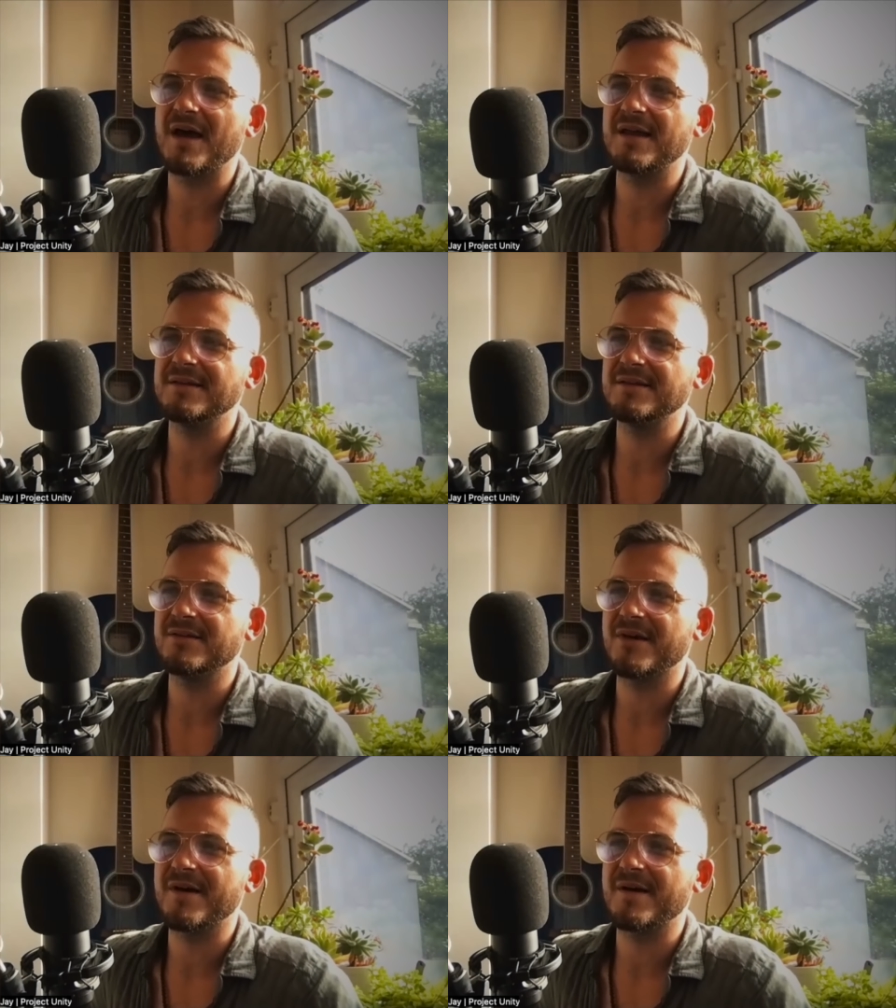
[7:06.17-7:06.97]

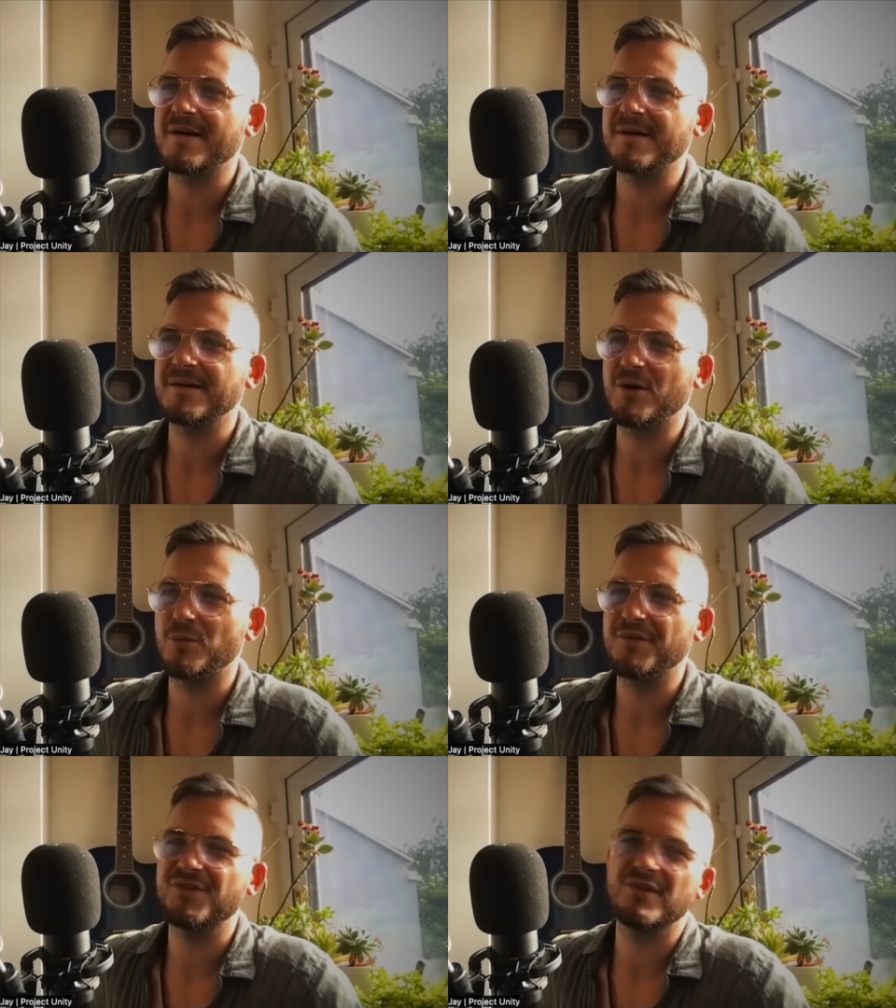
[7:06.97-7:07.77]
And,
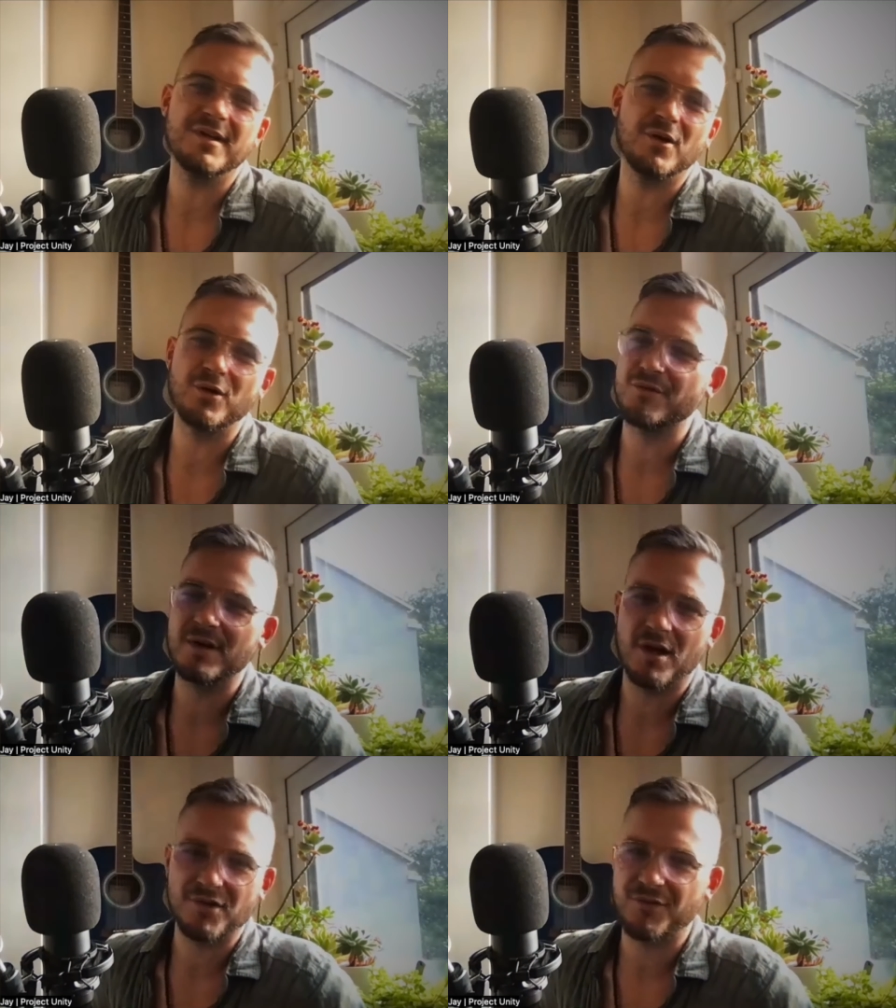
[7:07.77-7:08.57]
we've seen over
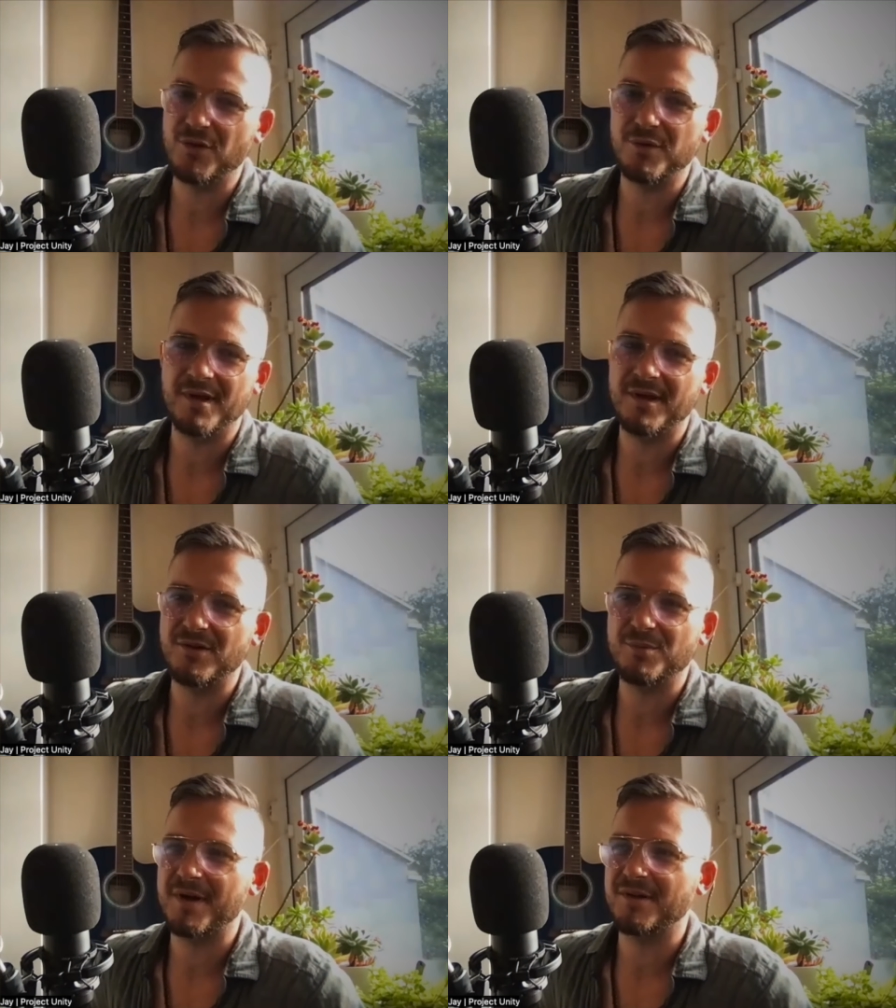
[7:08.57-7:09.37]
the last few
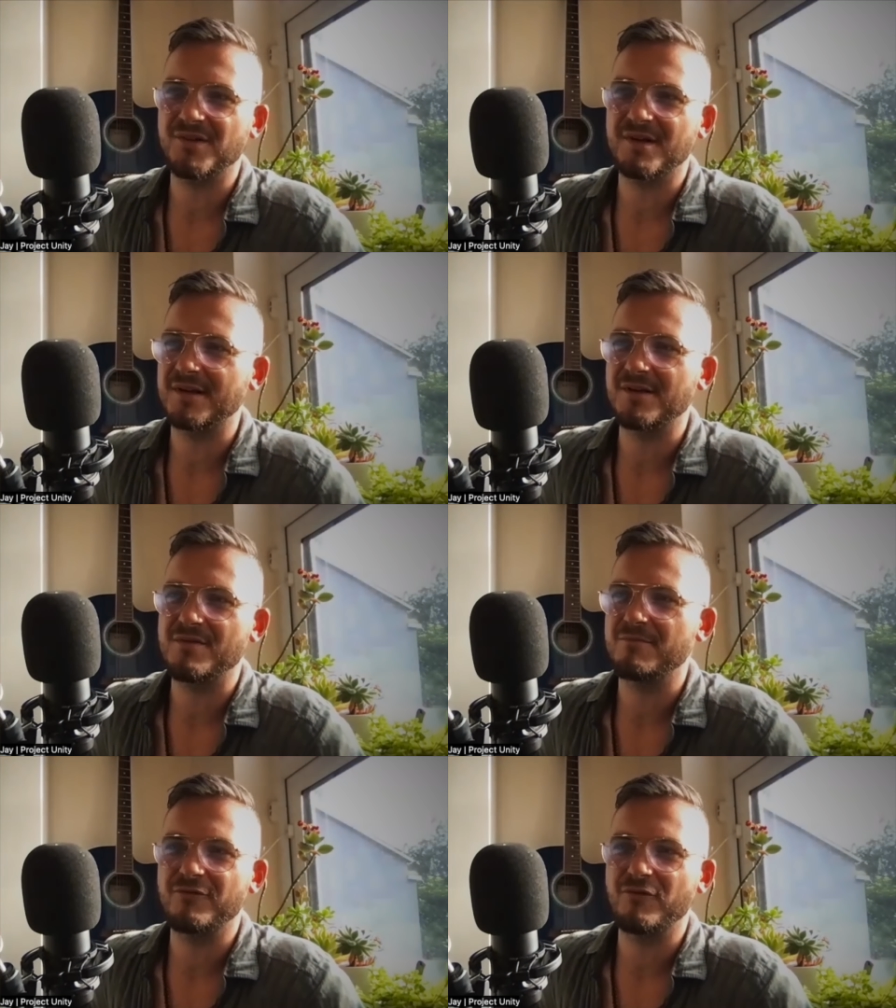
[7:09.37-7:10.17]
years, basically
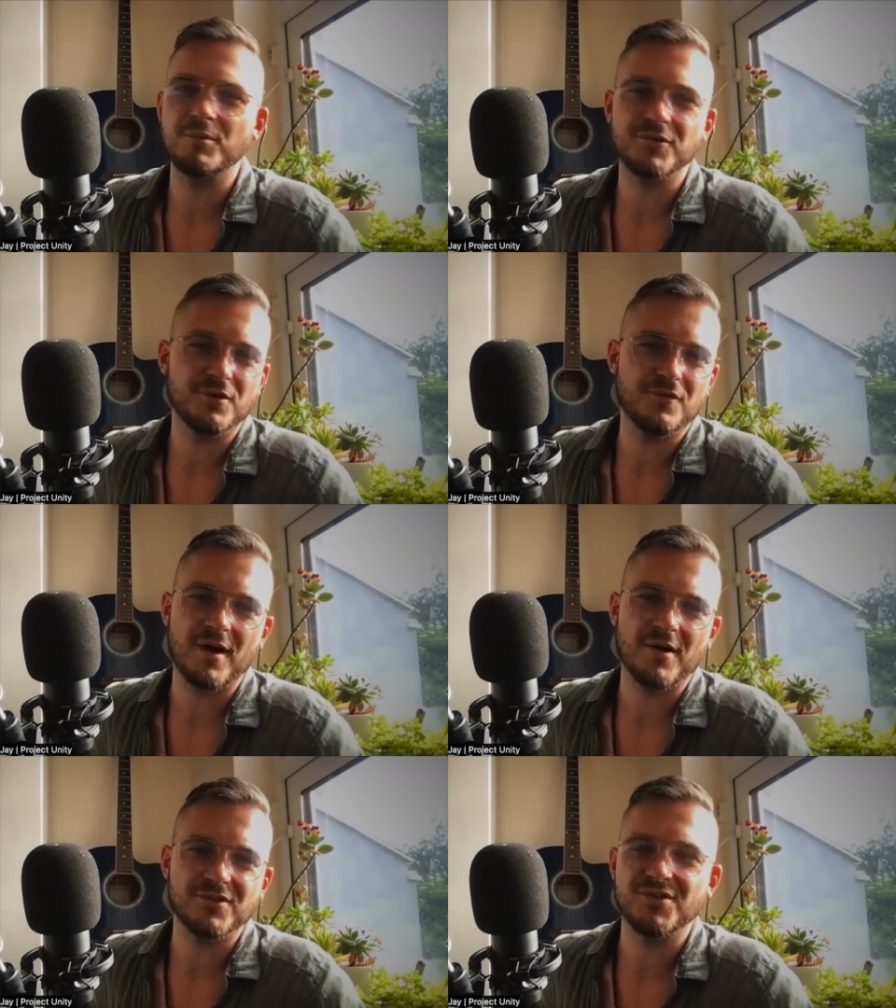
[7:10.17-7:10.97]
from
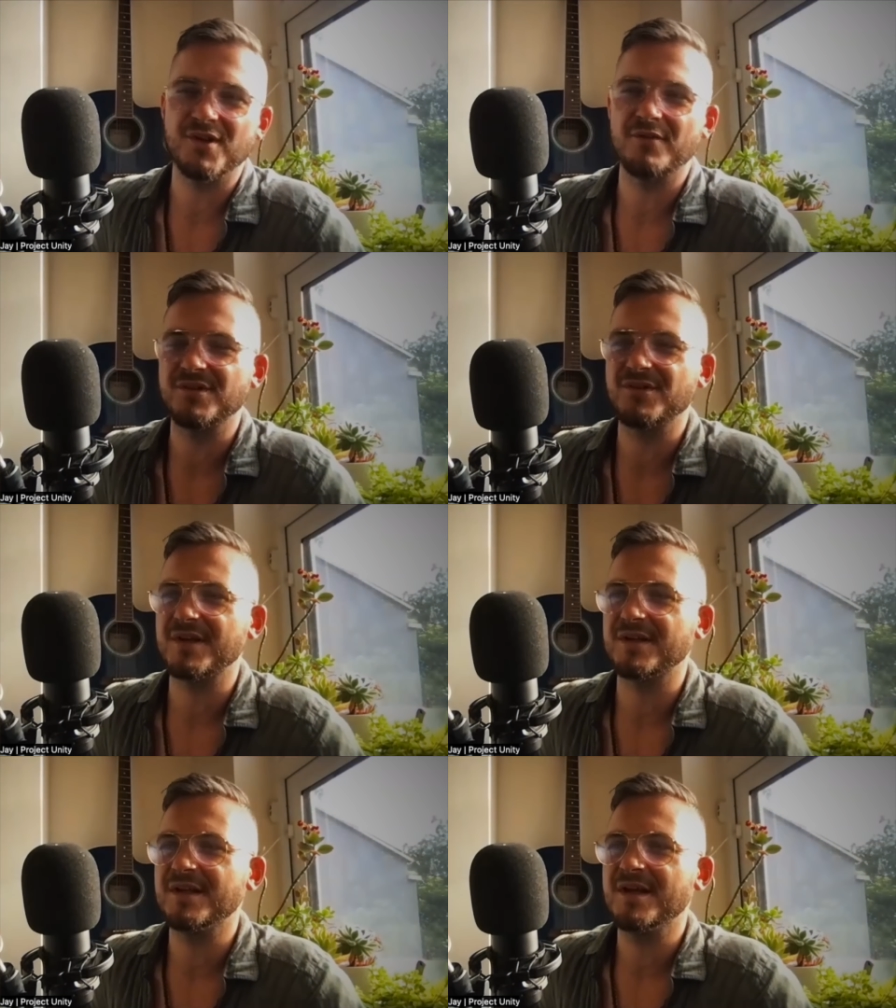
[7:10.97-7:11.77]

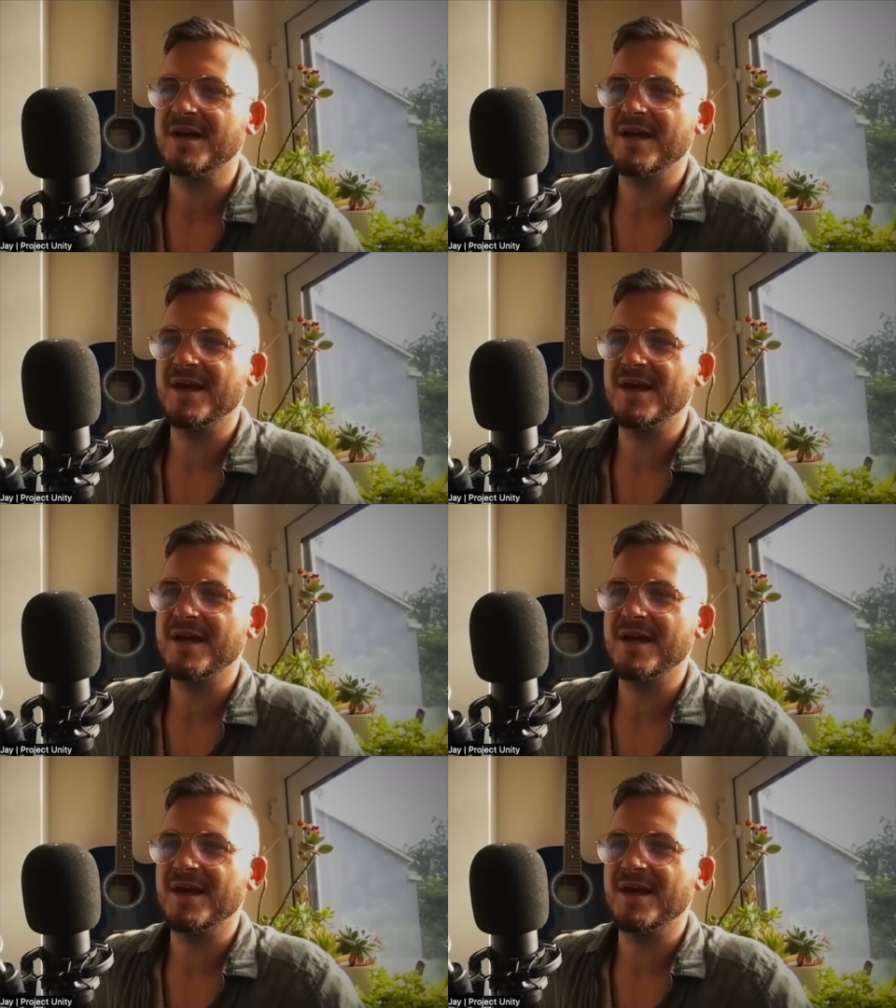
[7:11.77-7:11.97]
2017,